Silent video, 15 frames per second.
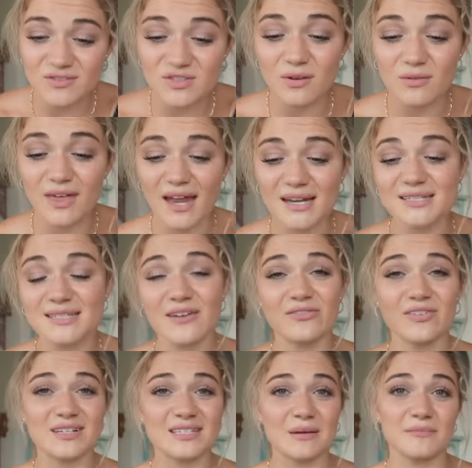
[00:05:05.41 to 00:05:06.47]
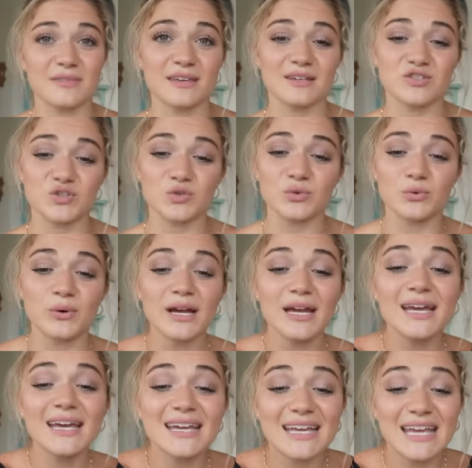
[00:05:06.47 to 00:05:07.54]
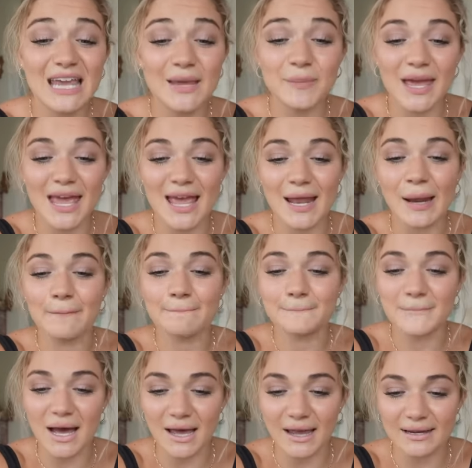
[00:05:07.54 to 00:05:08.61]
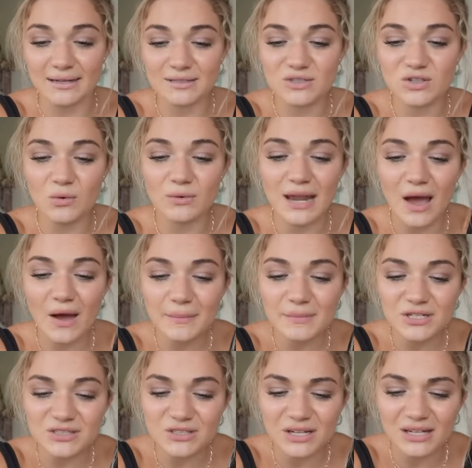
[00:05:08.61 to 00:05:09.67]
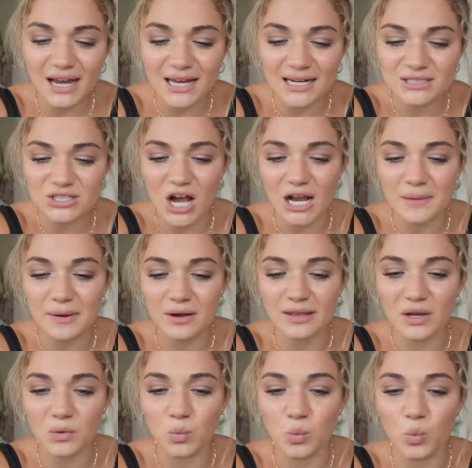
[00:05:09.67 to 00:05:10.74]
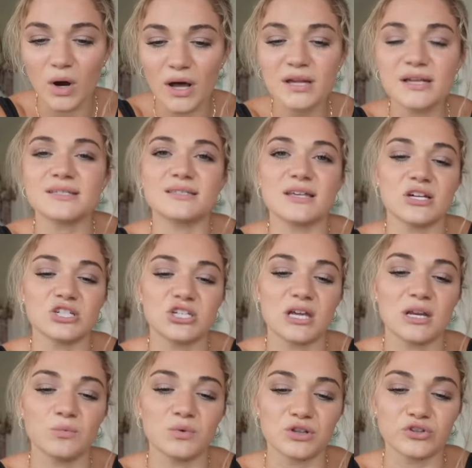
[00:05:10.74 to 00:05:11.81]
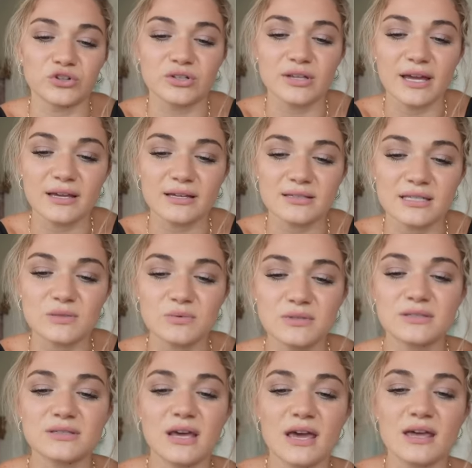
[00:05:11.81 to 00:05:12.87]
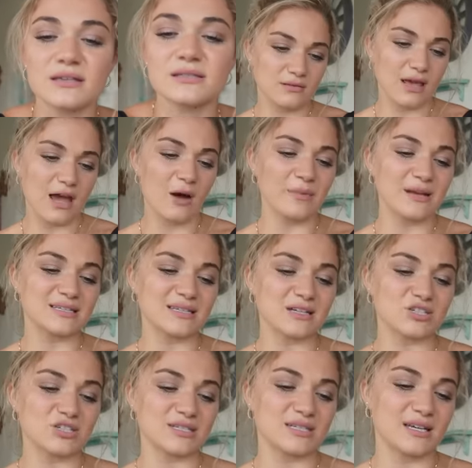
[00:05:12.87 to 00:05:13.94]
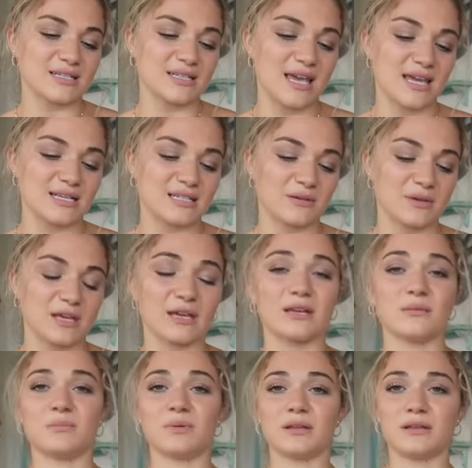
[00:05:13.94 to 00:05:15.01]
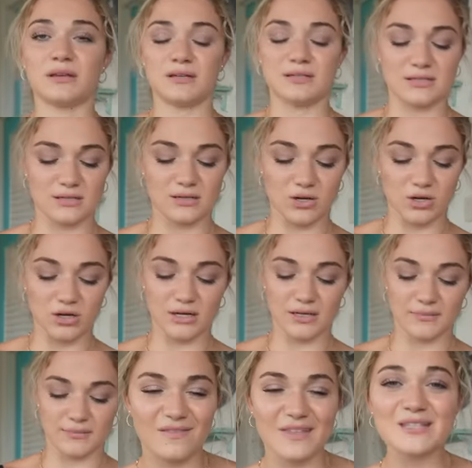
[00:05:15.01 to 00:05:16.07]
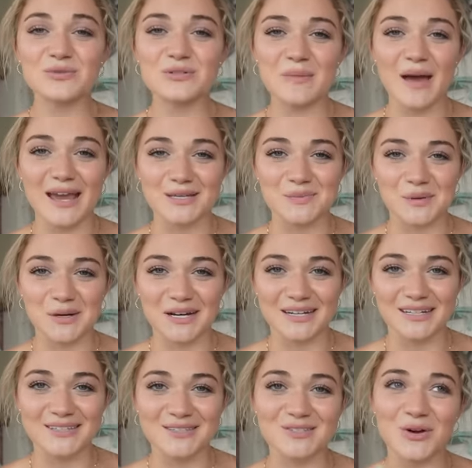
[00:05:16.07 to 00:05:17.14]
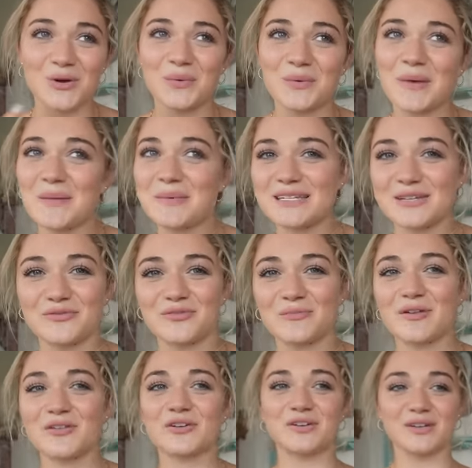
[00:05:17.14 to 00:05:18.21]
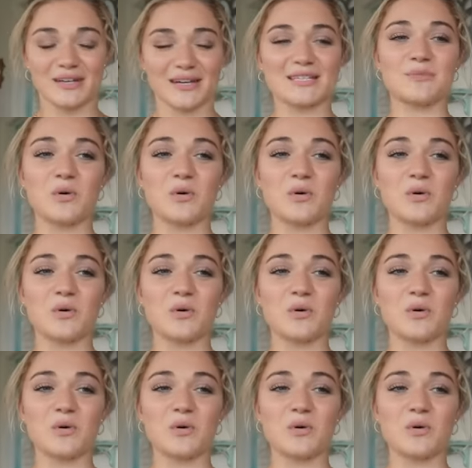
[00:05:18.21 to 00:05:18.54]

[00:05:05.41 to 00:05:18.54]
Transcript: So that is definitely something to keep in mind. So now I'm just gonna kind of talk about like what a session would look like because this one says how many sessions did it take to get completely gone. This was my experience, so it might be different from other clinics.